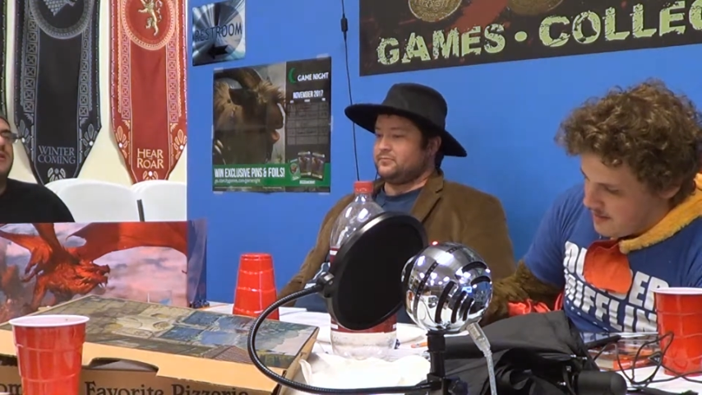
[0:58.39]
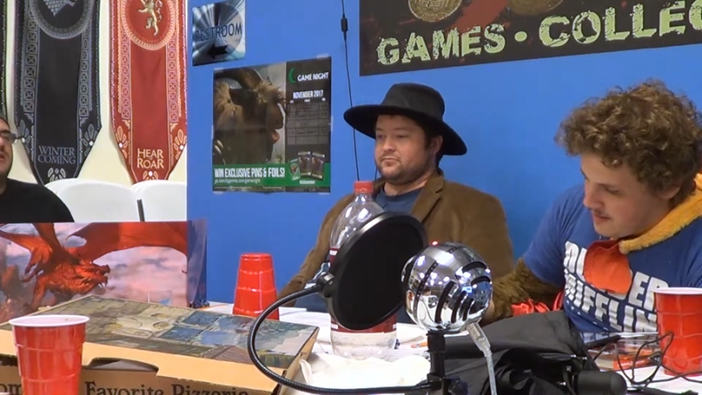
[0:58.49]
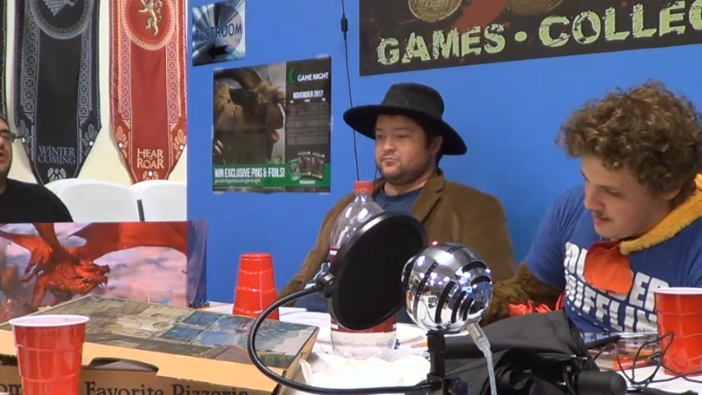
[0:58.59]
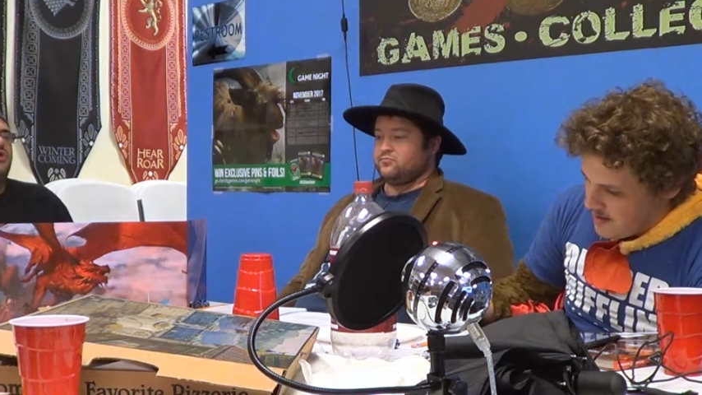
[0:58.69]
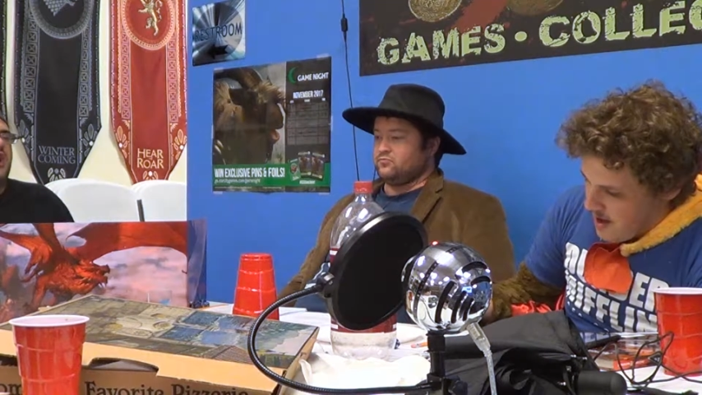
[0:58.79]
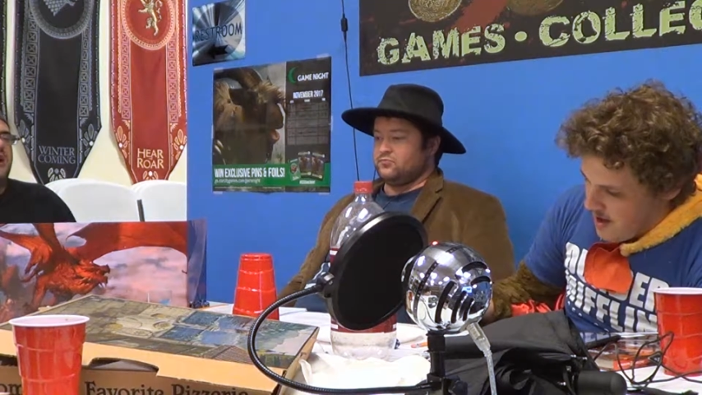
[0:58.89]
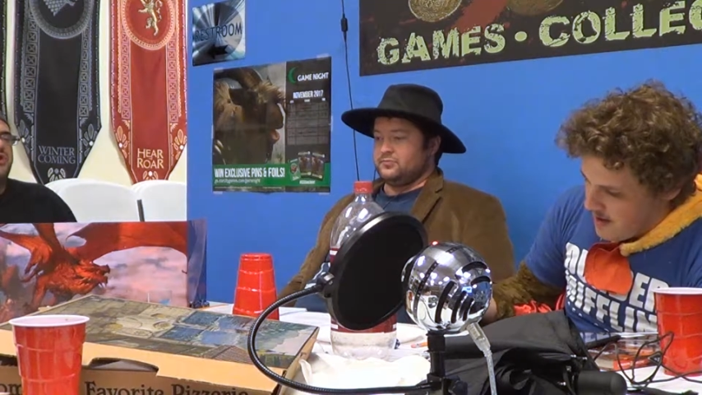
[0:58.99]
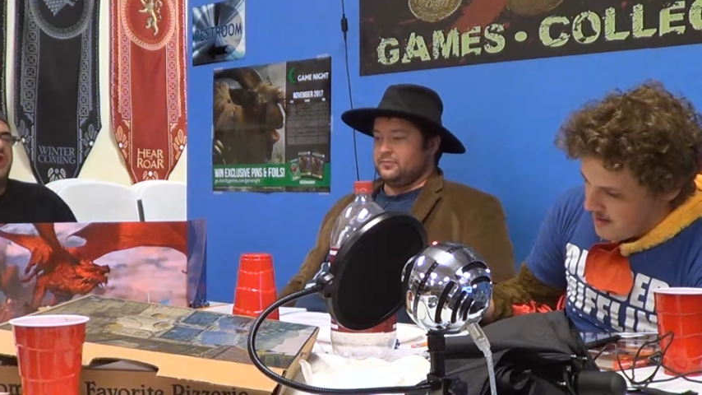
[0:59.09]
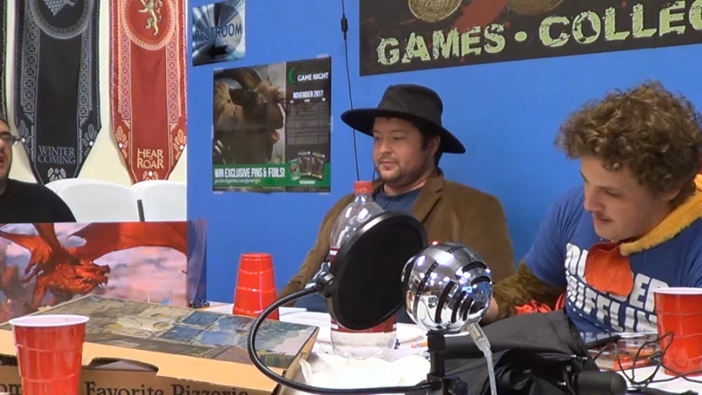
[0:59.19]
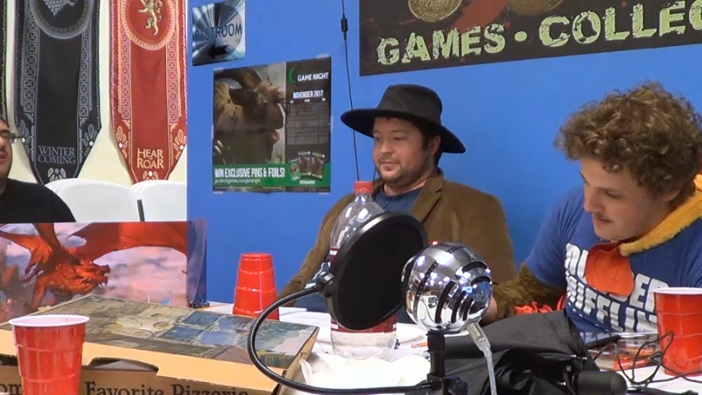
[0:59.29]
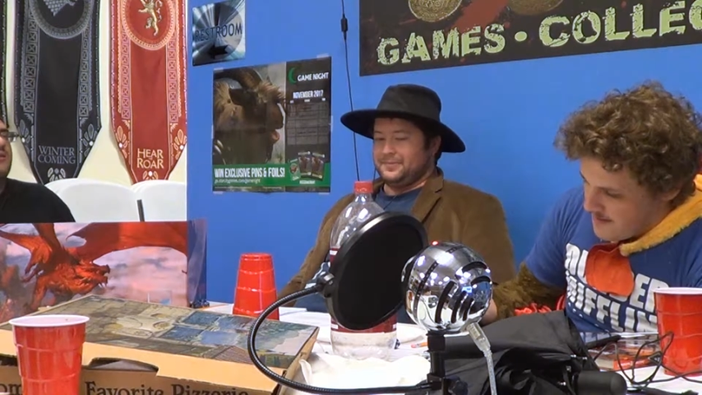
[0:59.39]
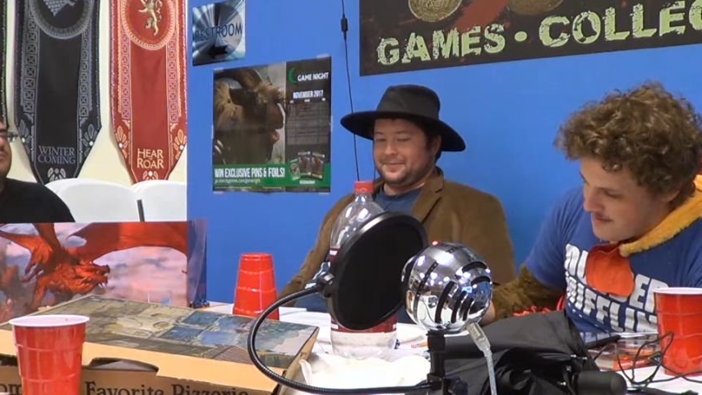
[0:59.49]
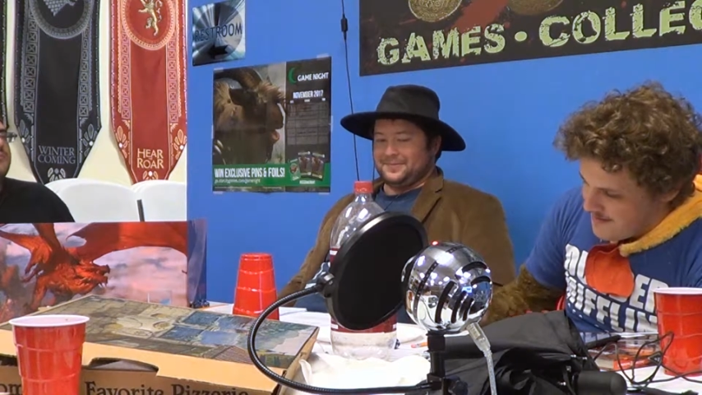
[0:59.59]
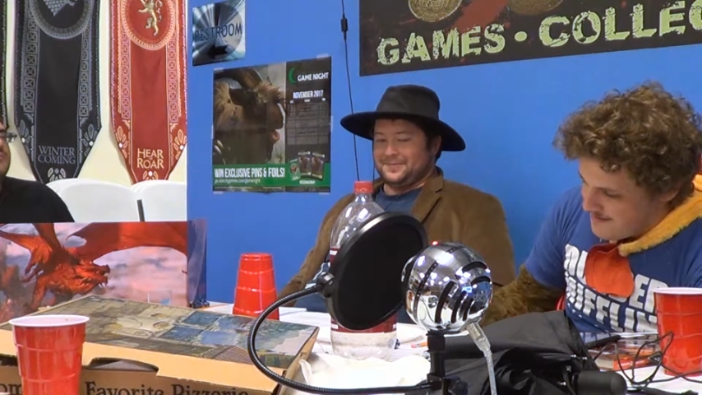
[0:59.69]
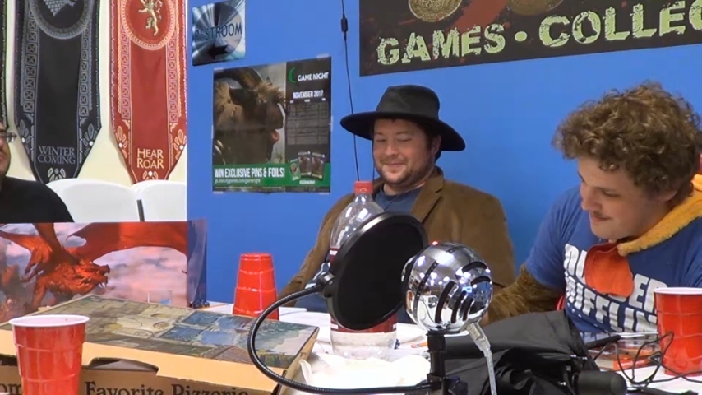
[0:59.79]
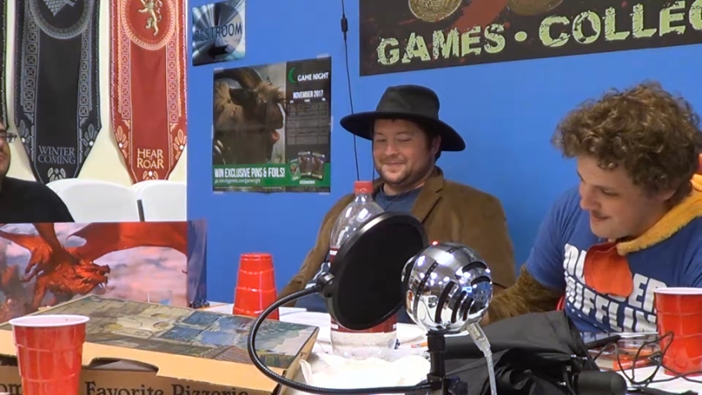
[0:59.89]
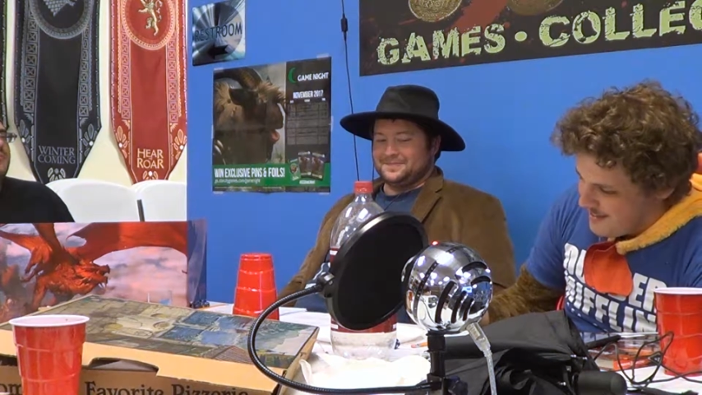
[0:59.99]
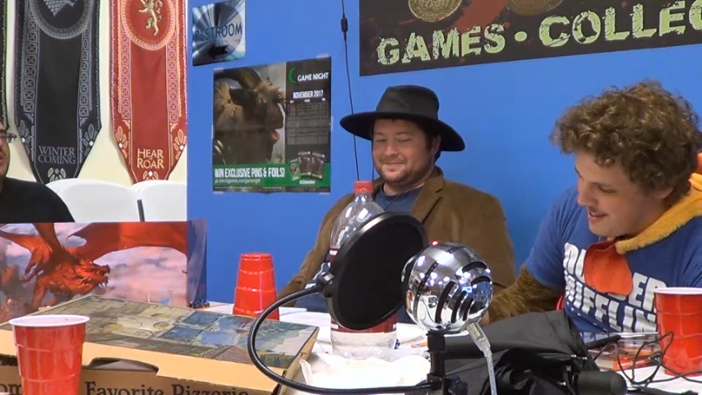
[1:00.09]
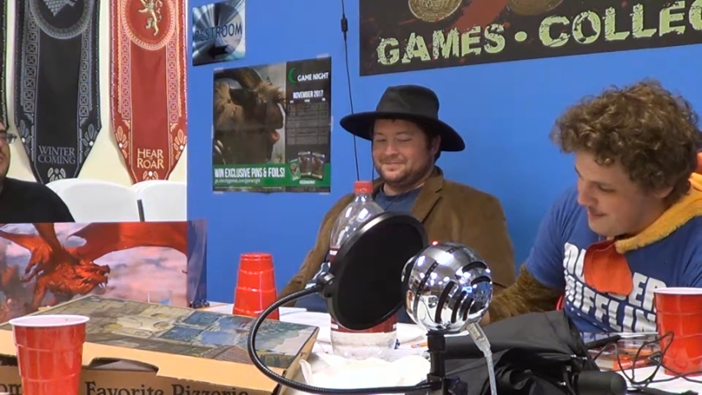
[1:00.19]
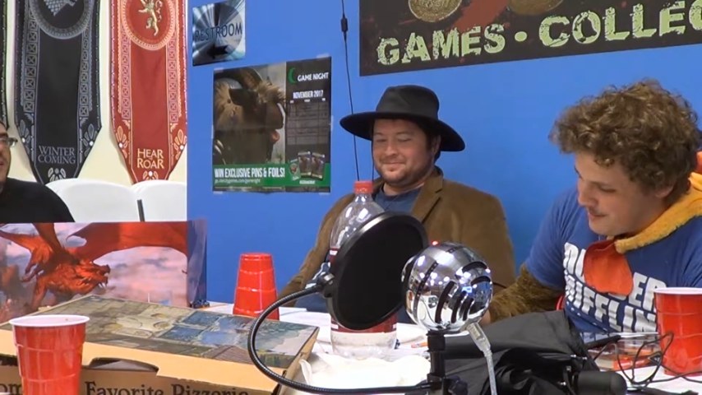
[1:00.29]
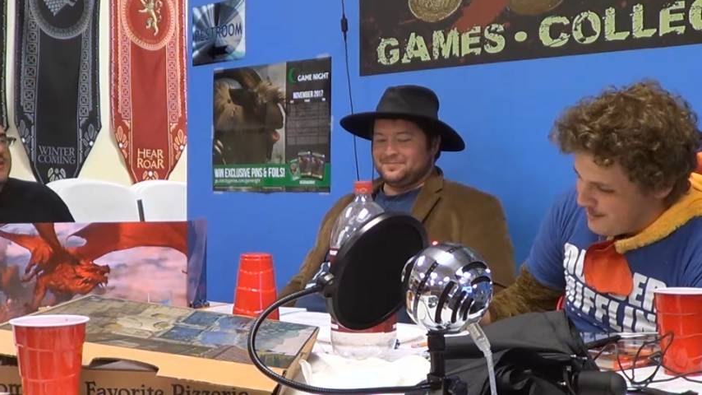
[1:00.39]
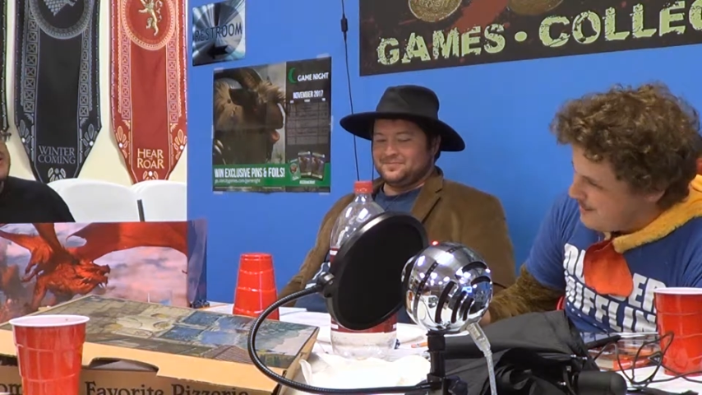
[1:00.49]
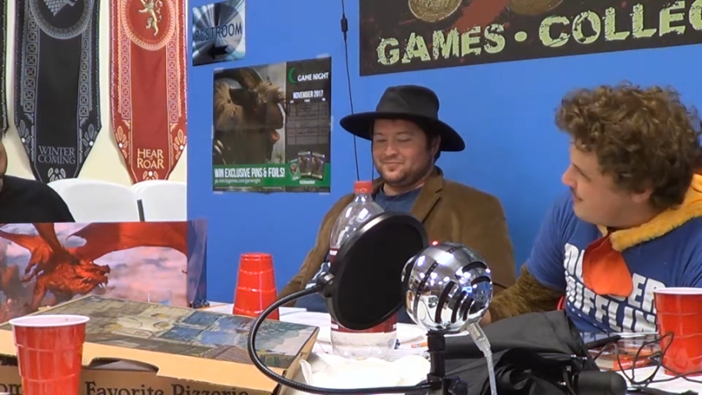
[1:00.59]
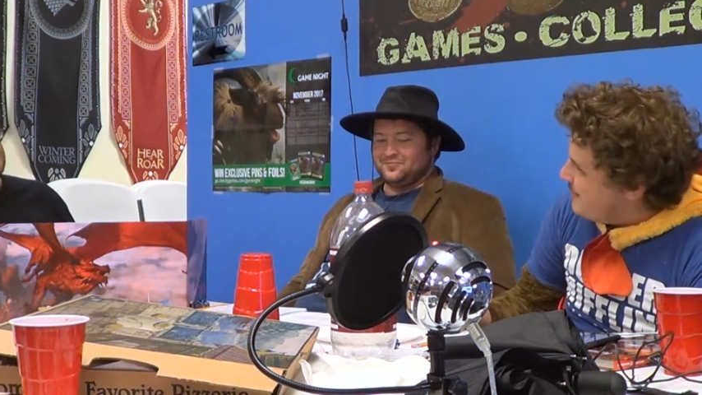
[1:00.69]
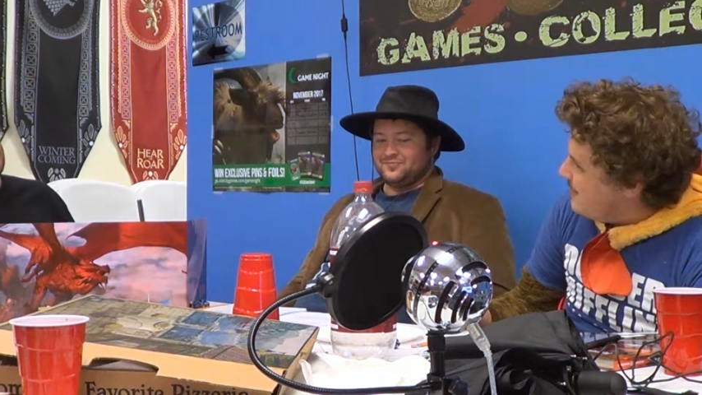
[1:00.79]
Speaker 1: does jack shit. You miss.